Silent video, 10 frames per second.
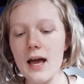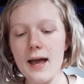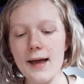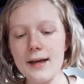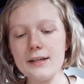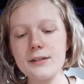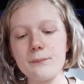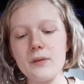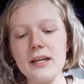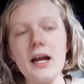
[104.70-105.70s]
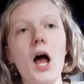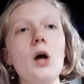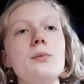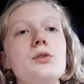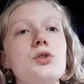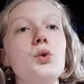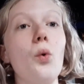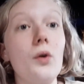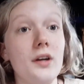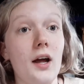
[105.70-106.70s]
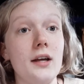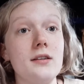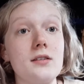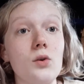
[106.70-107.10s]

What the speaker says: And it helps to organize